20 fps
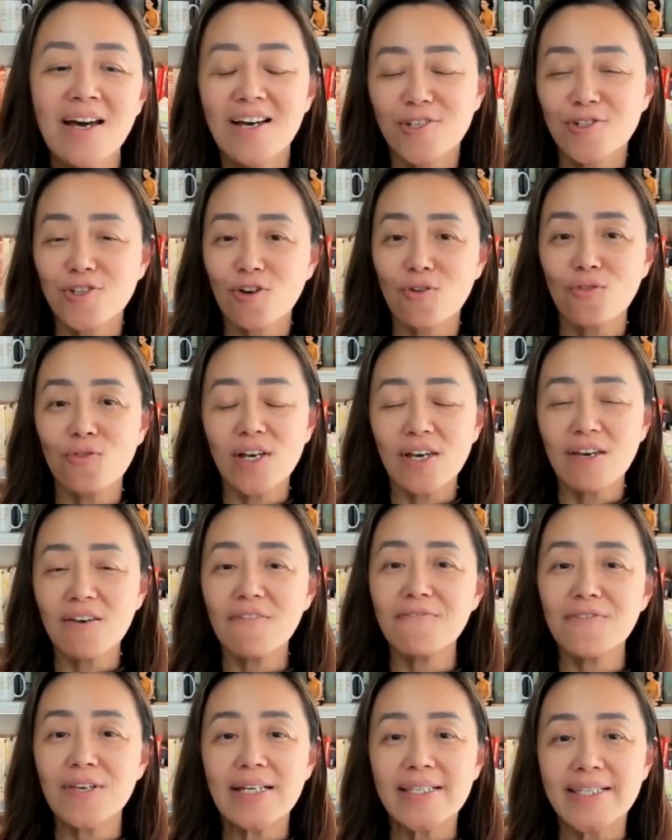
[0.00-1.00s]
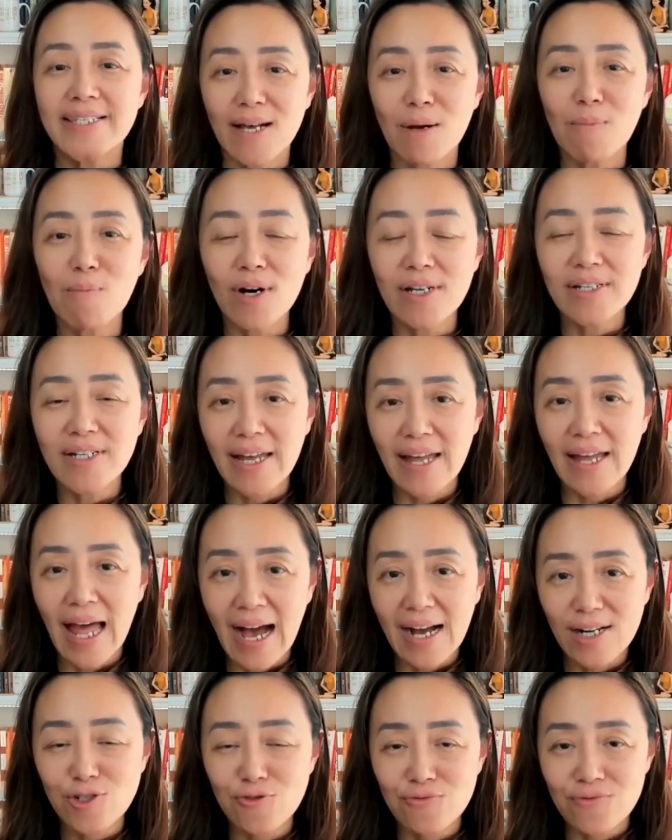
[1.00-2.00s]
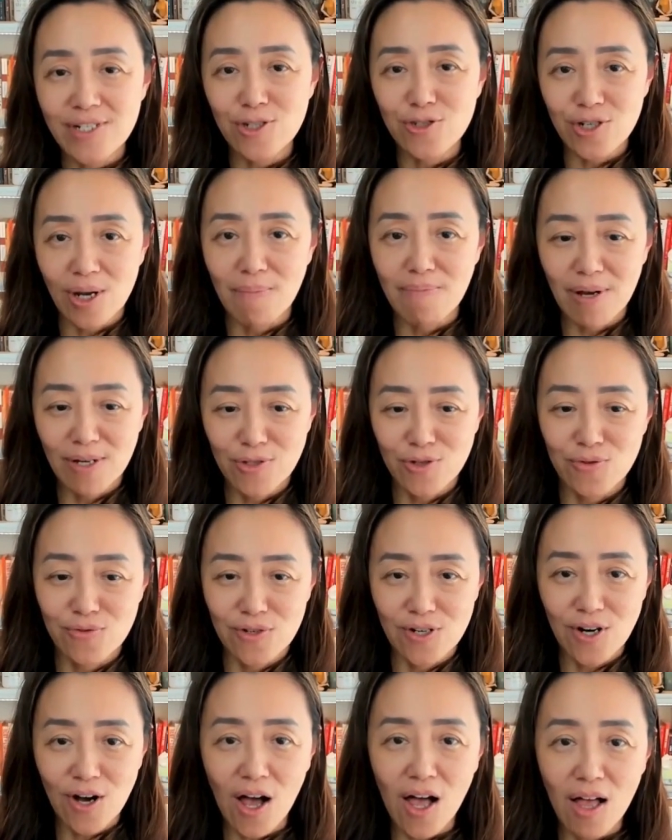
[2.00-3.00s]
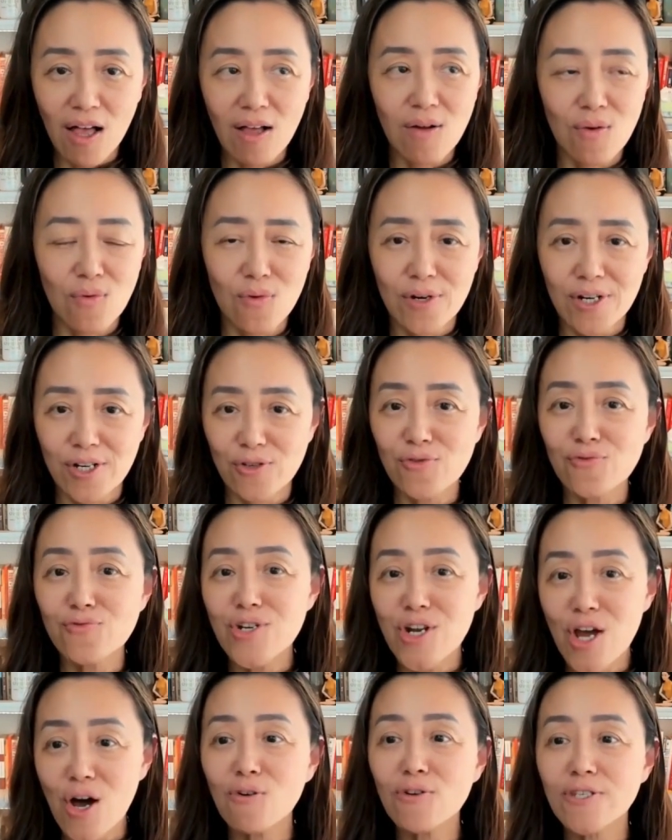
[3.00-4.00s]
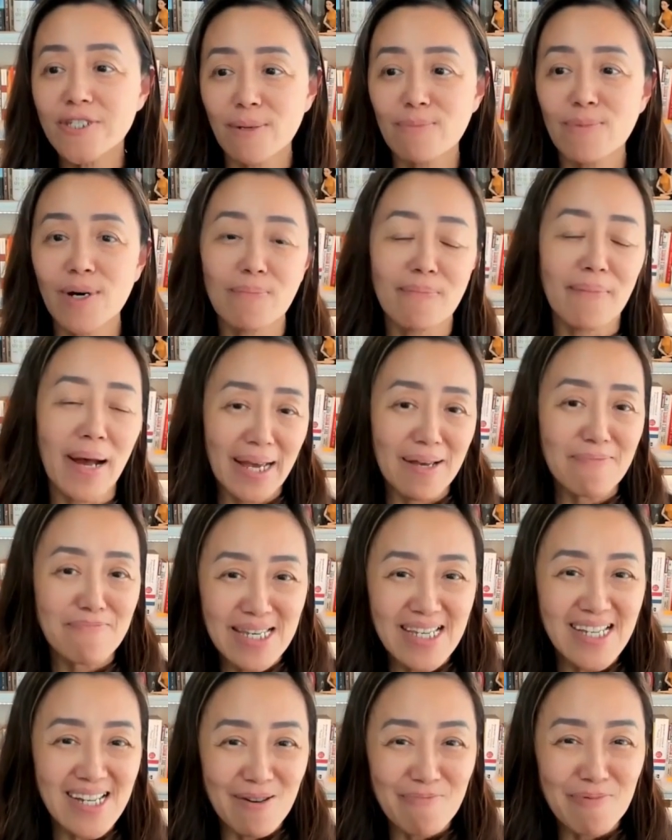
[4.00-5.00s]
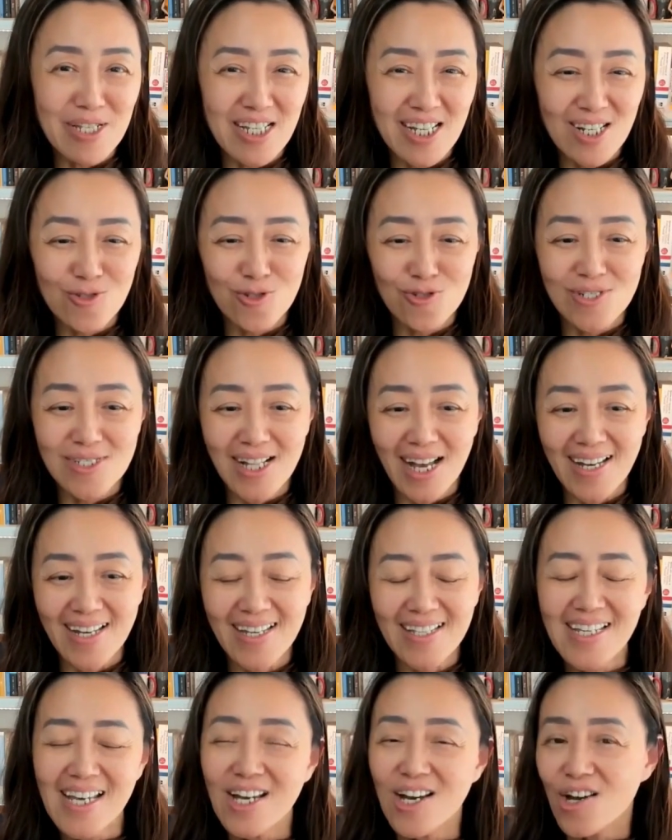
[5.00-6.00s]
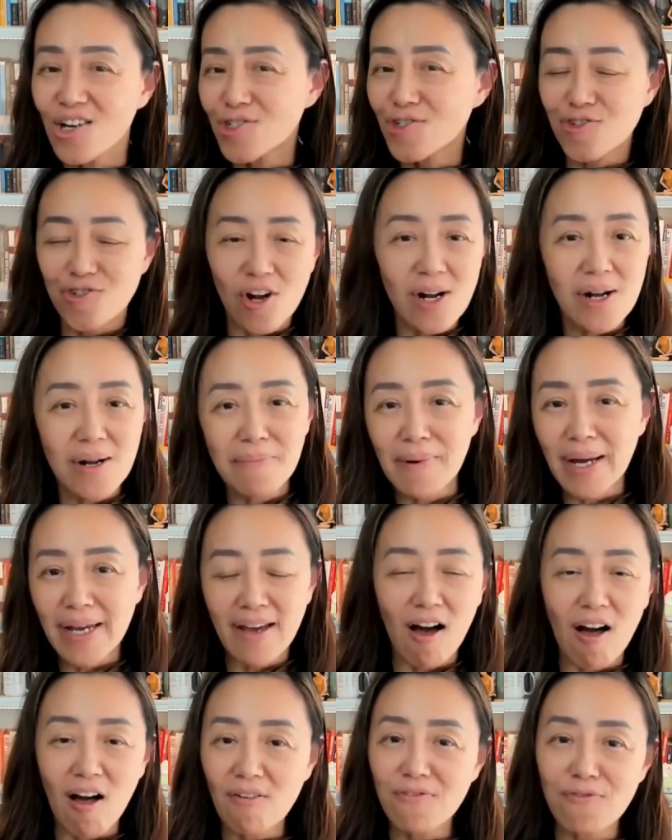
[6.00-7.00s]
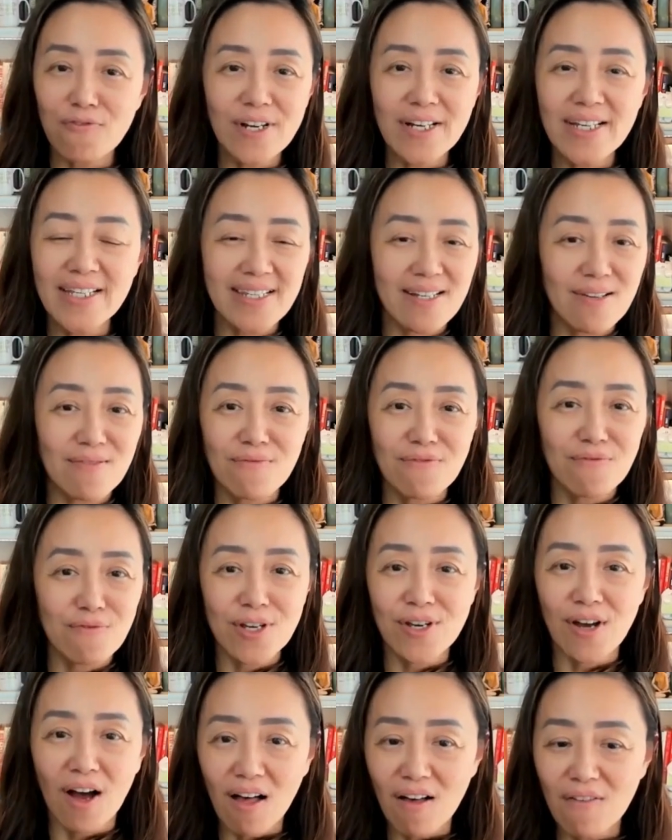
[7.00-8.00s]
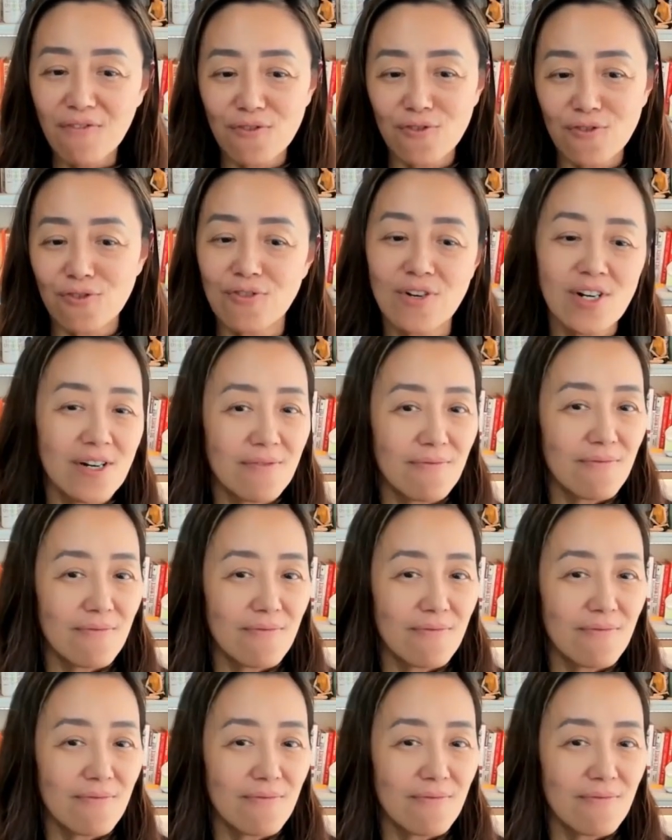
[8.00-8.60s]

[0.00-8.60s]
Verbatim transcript: So if someone had actually jumped onto a call or you know someone might be a potential client, start by offering some free offer.